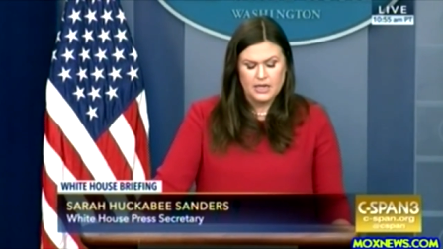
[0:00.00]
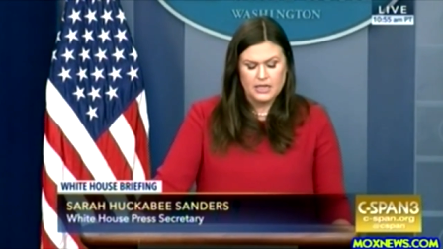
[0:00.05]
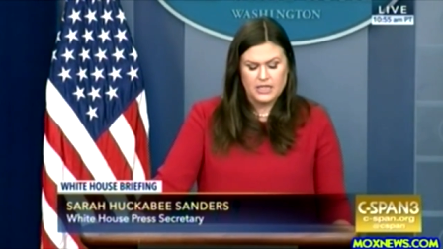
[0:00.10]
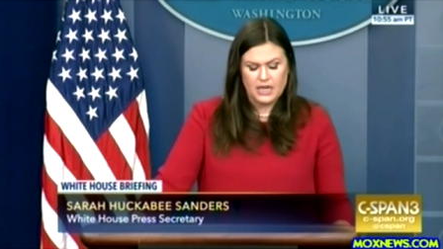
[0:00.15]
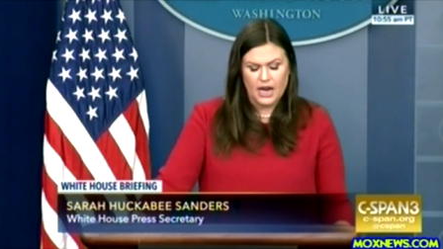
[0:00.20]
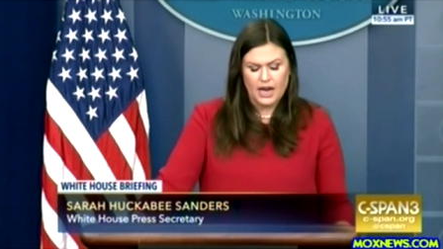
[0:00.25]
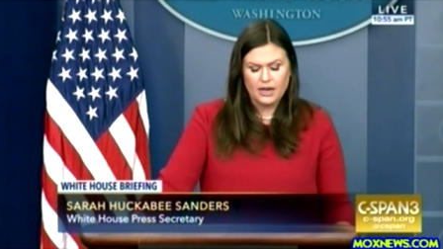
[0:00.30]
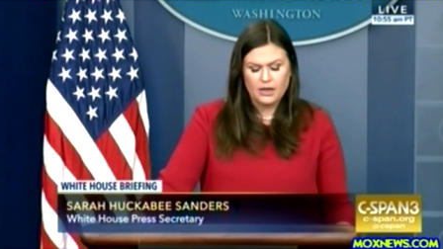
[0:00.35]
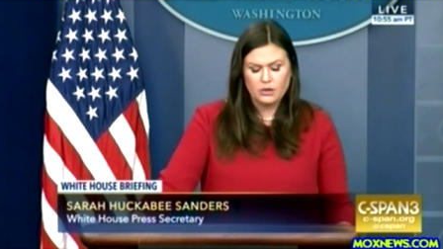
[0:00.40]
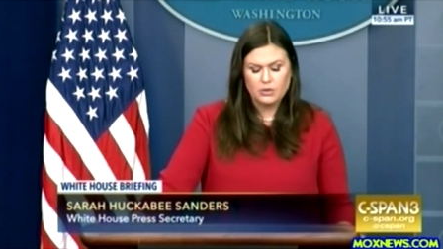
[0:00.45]

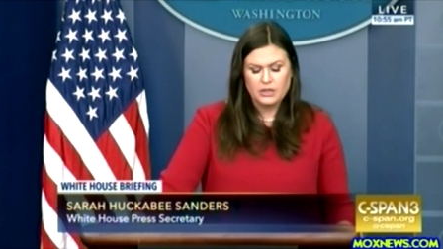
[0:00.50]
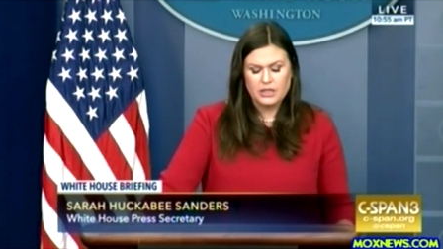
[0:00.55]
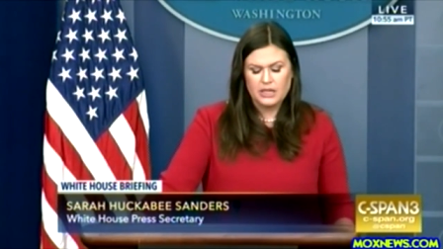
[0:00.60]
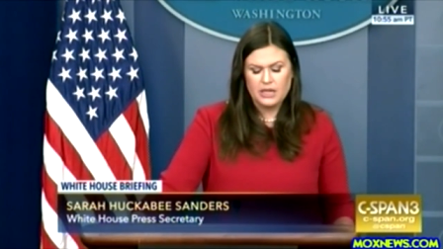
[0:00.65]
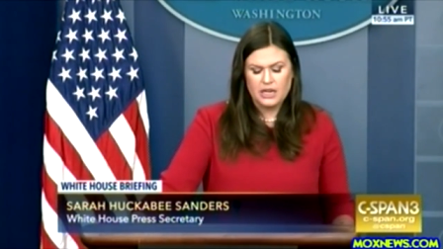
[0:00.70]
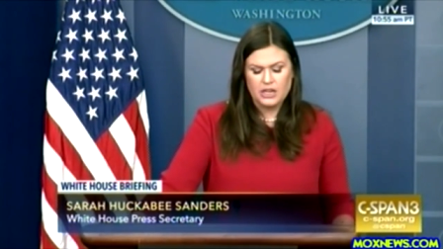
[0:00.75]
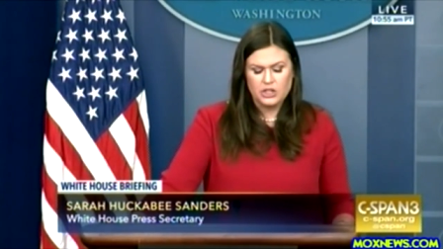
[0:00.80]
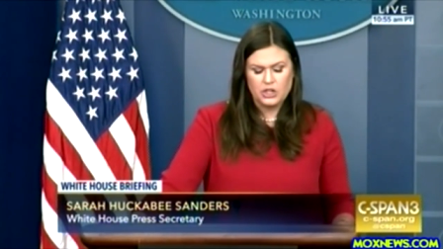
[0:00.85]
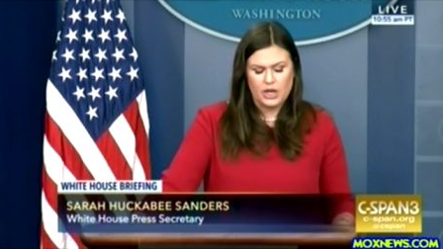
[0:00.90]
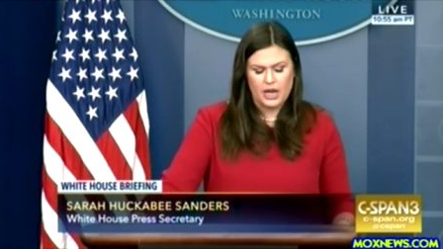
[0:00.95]
DACA was
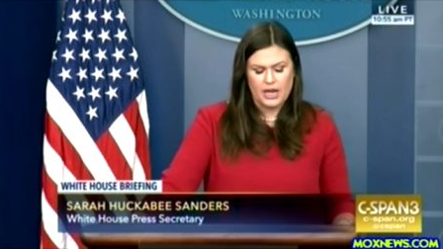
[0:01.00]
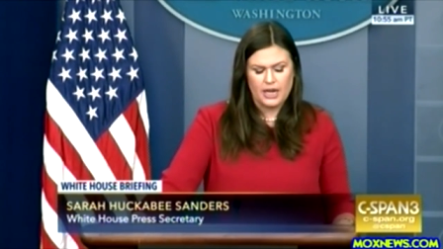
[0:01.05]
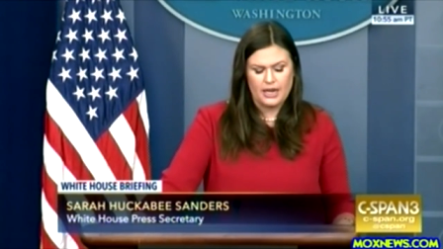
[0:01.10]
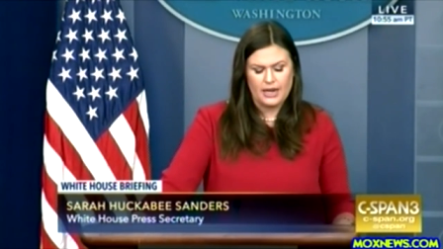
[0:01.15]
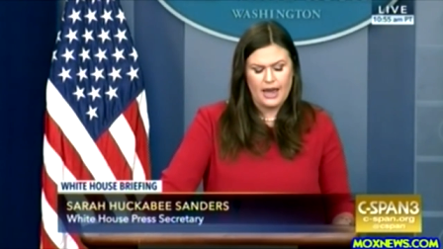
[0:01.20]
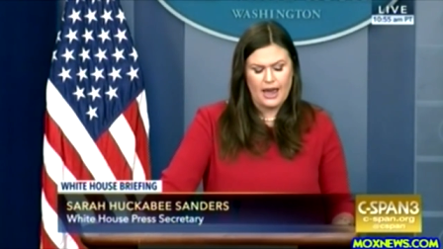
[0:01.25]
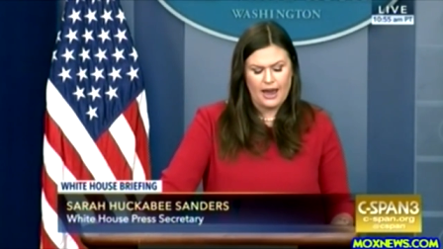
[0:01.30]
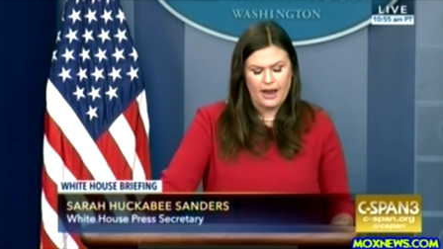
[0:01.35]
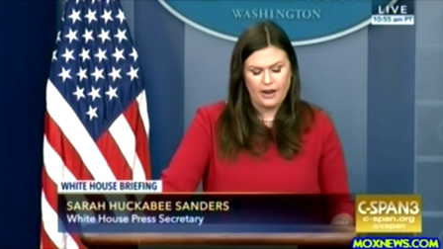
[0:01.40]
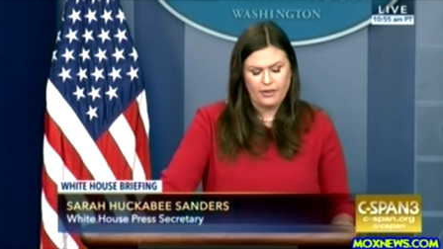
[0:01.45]

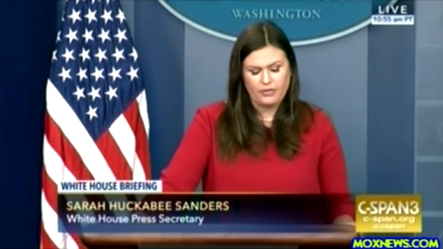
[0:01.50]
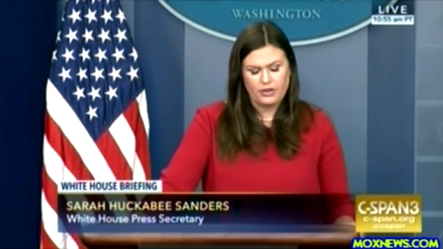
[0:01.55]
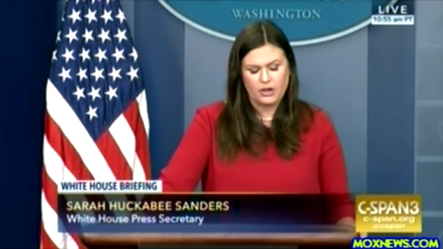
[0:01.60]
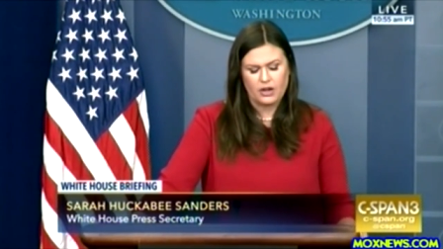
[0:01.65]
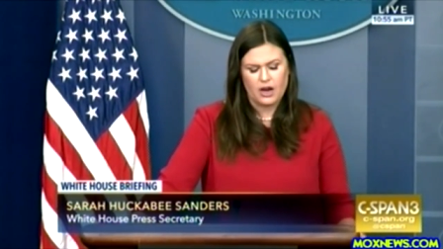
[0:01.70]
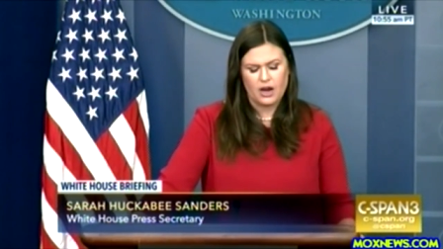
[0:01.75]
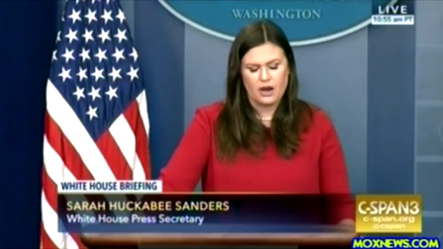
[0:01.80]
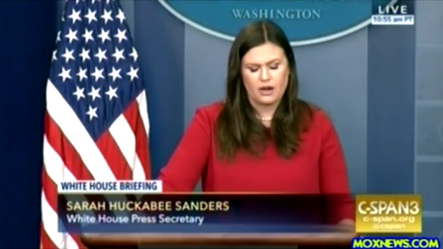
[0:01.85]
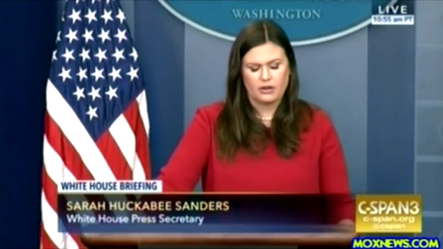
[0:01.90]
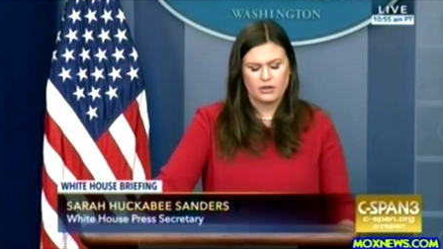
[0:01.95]
initiated after
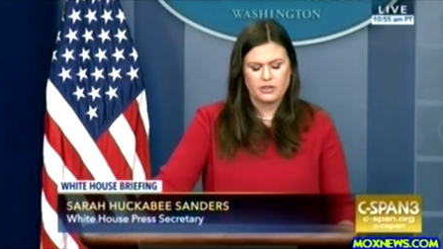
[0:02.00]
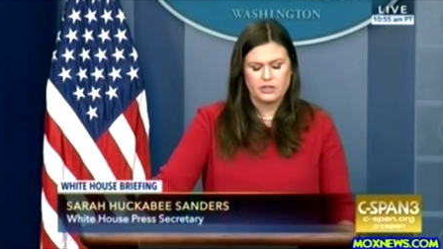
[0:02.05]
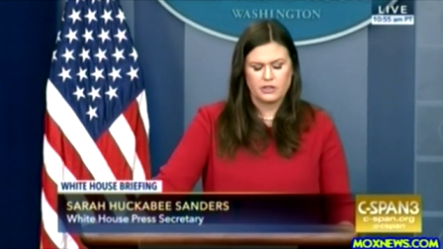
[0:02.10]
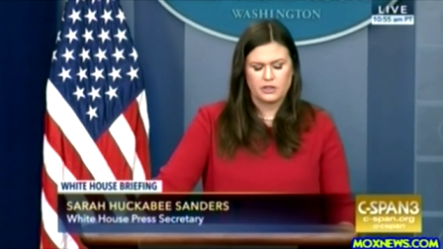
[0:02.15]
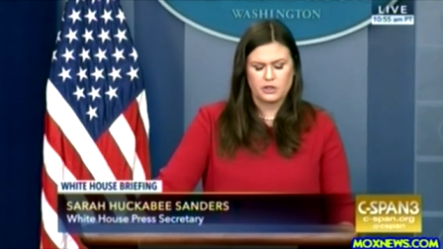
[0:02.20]
Congress